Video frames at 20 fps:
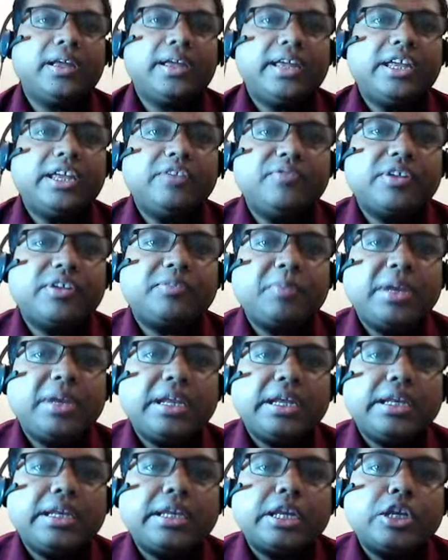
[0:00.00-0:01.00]
Investment
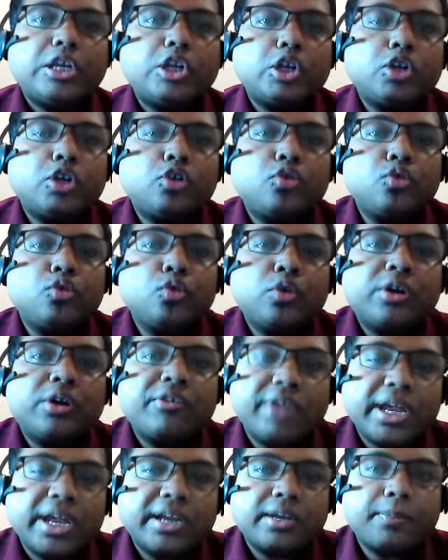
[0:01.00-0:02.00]
intended to
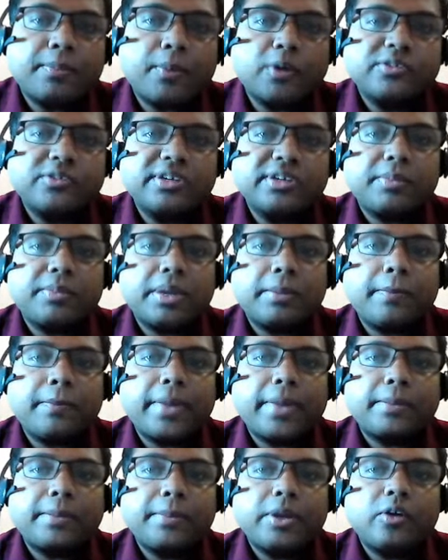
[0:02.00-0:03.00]
create positive
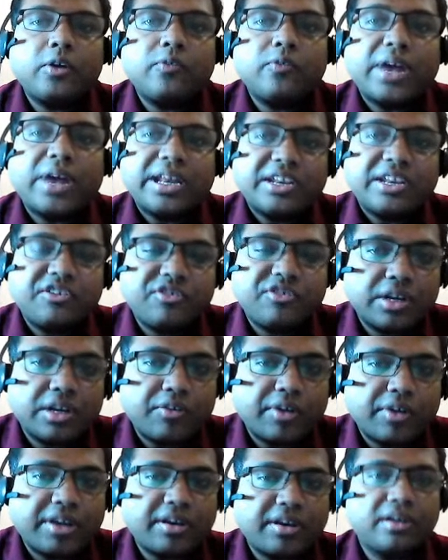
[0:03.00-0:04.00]
impact beyond financial
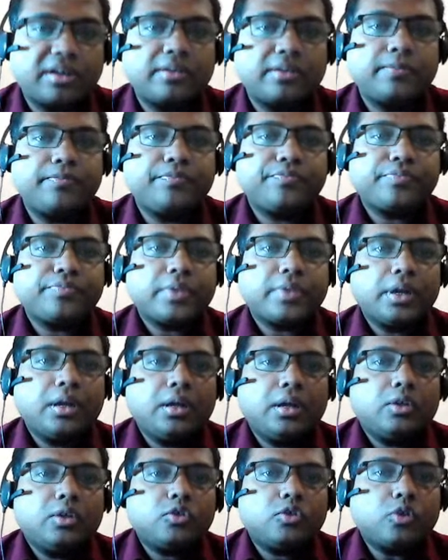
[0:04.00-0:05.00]
return.
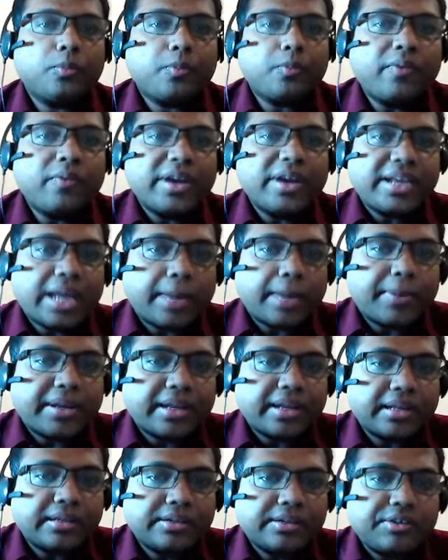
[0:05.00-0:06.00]
So provide
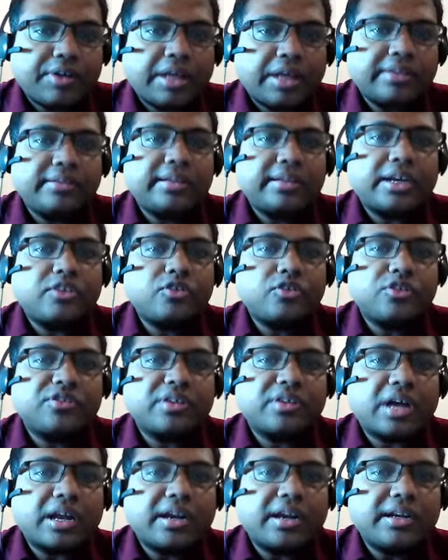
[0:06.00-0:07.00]
capital. Transactions
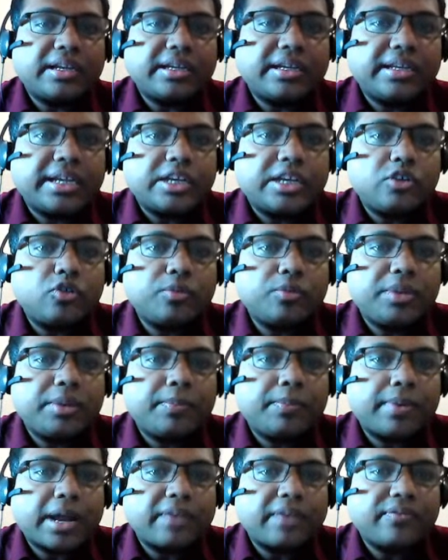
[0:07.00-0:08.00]
currently tend to be
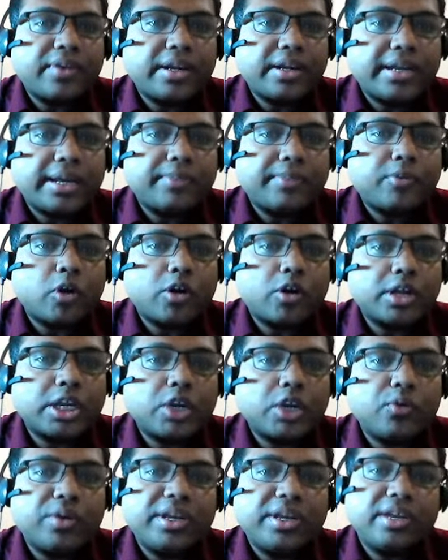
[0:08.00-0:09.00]
private debt or
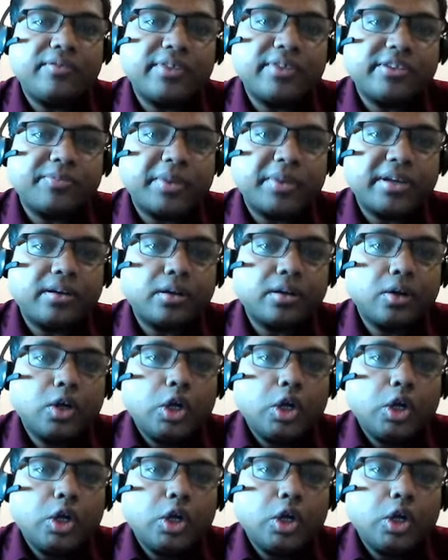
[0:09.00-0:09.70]
equity investment.